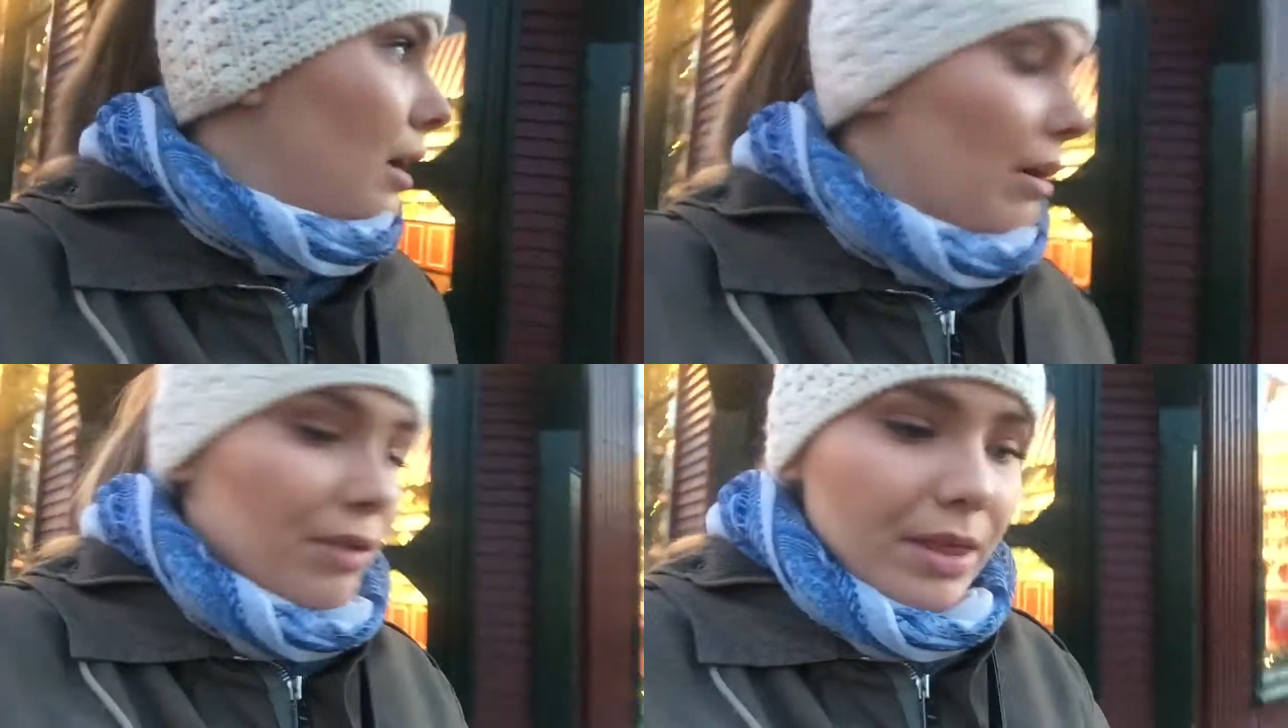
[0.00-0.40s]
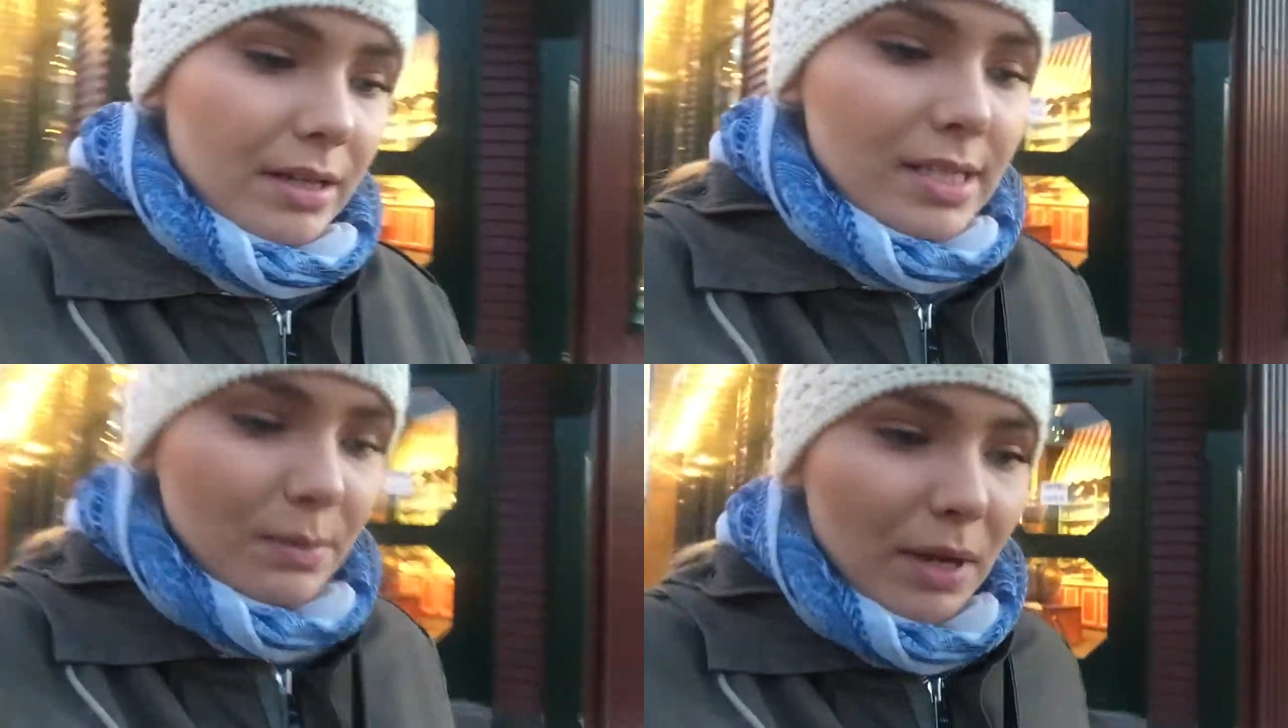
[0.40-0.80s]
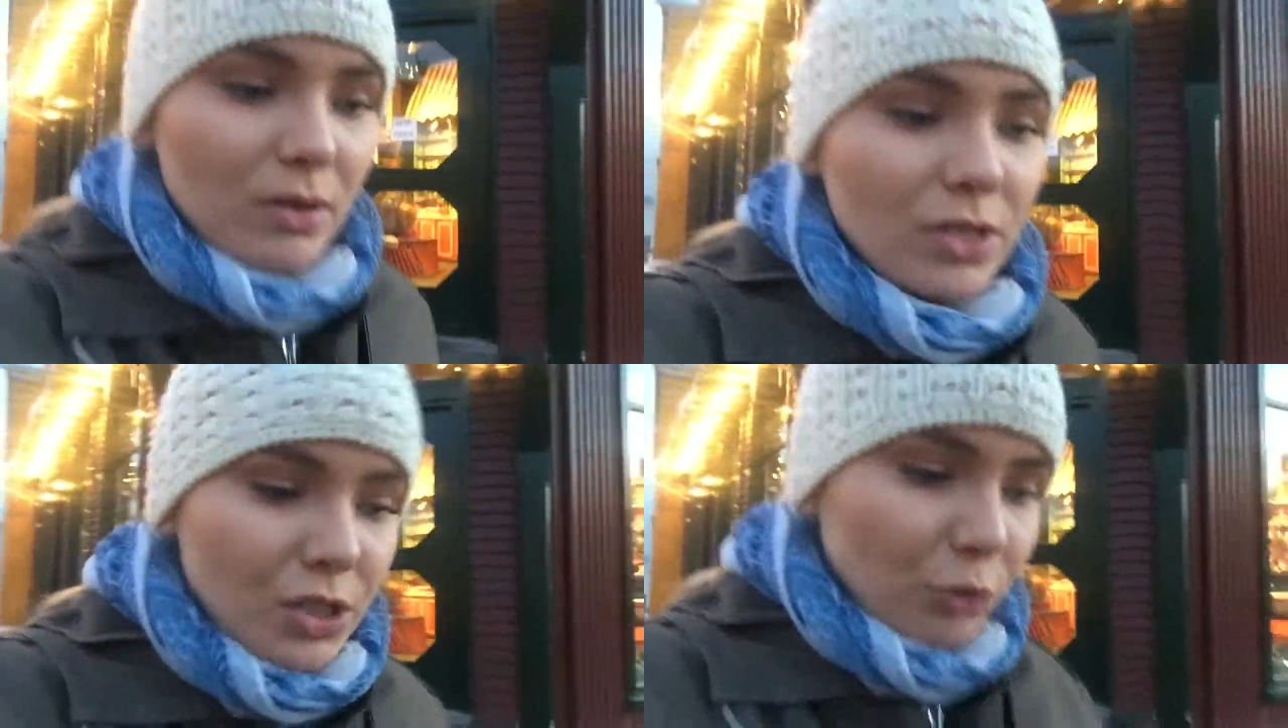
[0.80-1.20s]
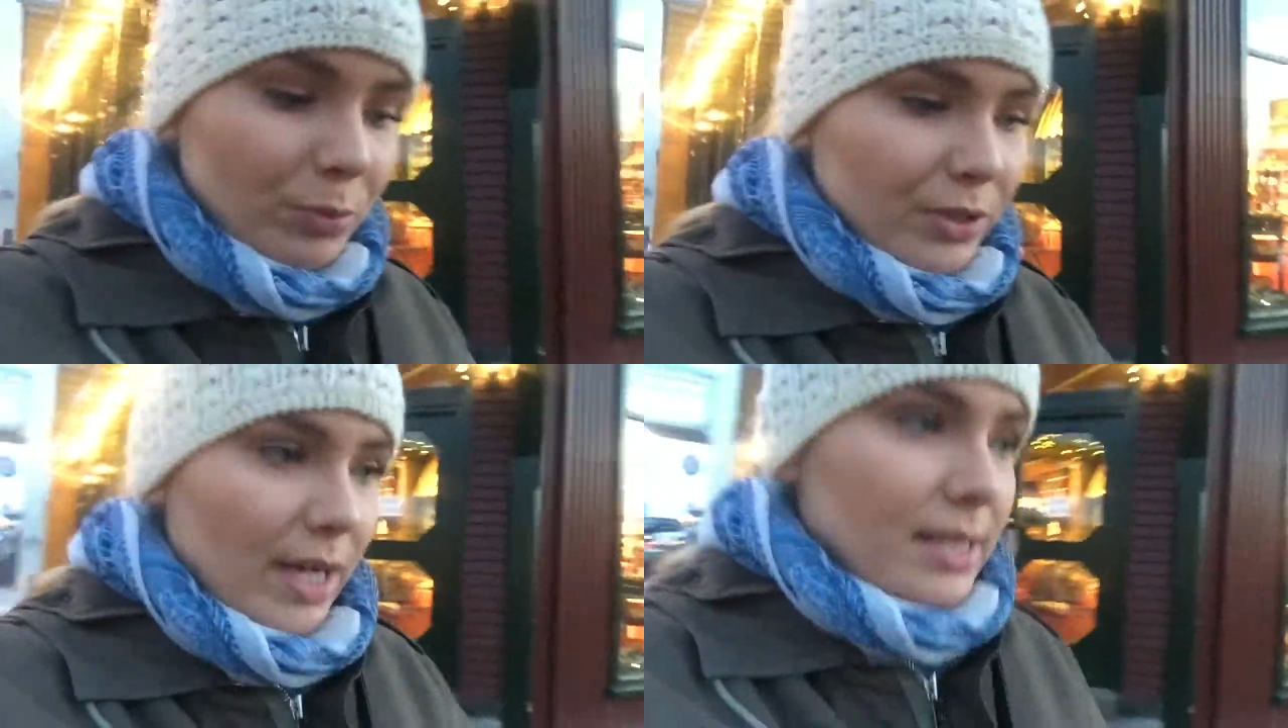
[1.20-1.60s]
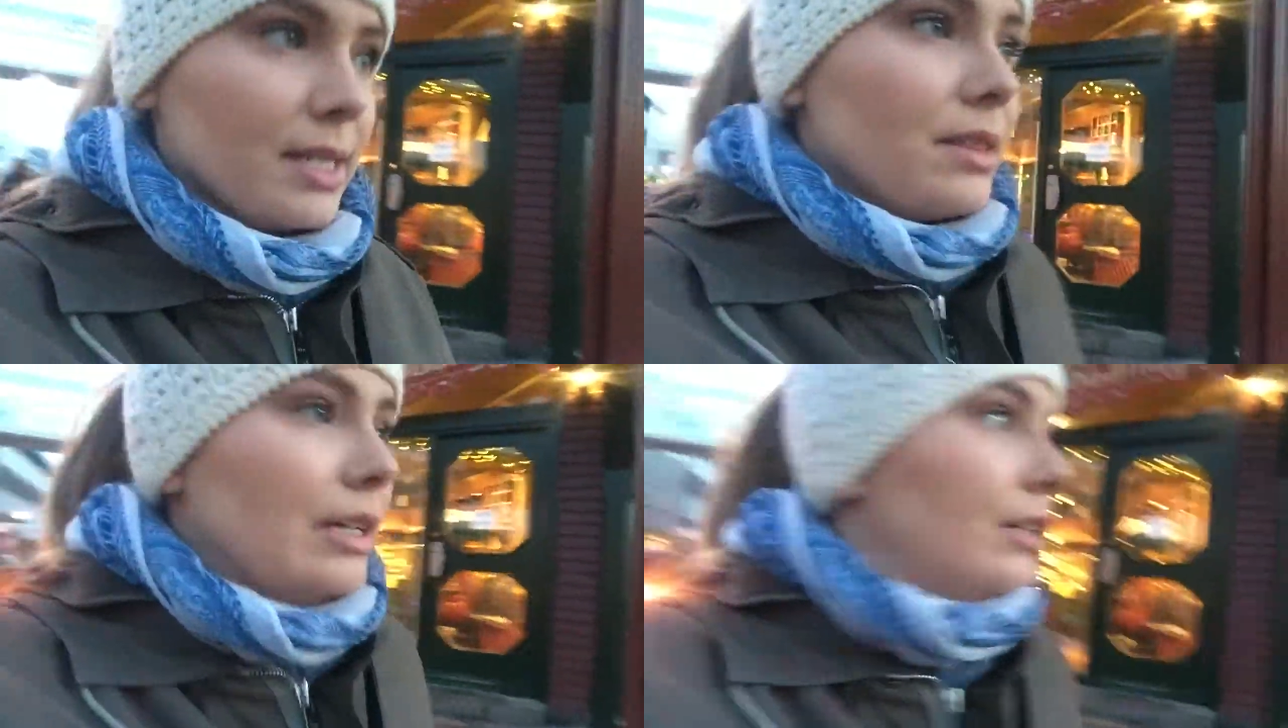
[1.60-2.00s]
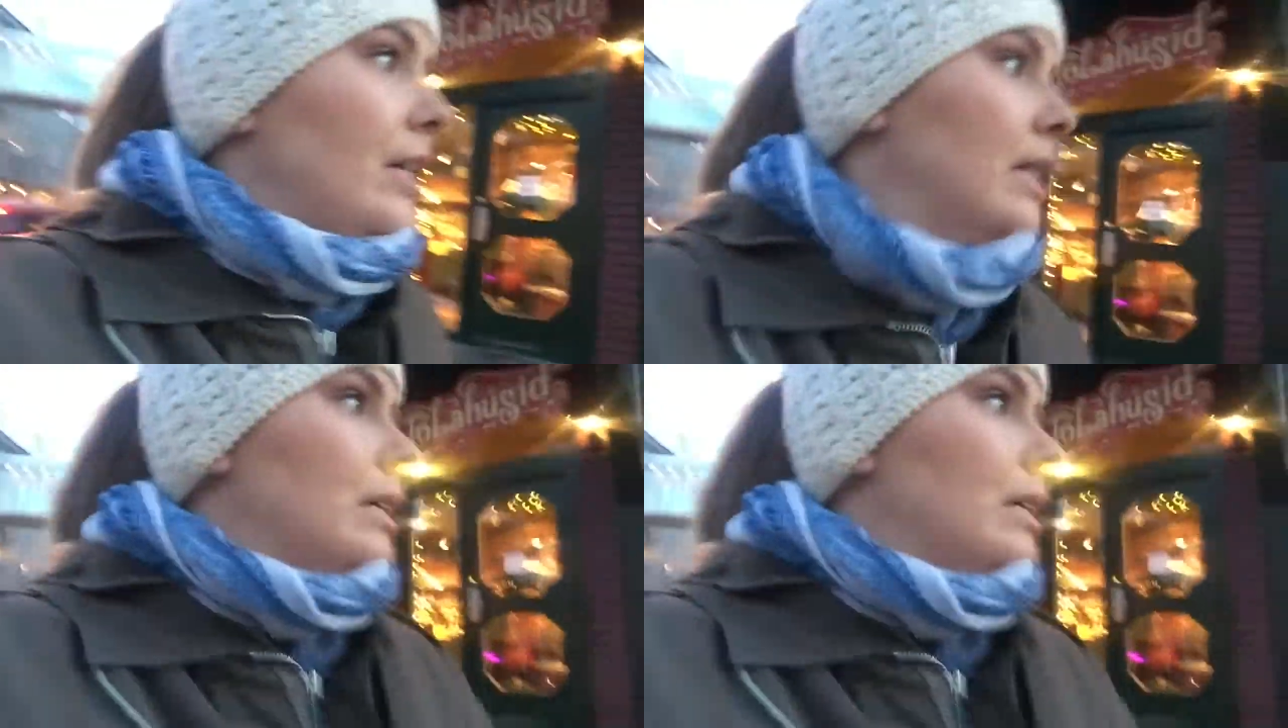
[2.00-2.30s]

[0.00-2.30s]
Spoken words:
Everything smells super nice in there.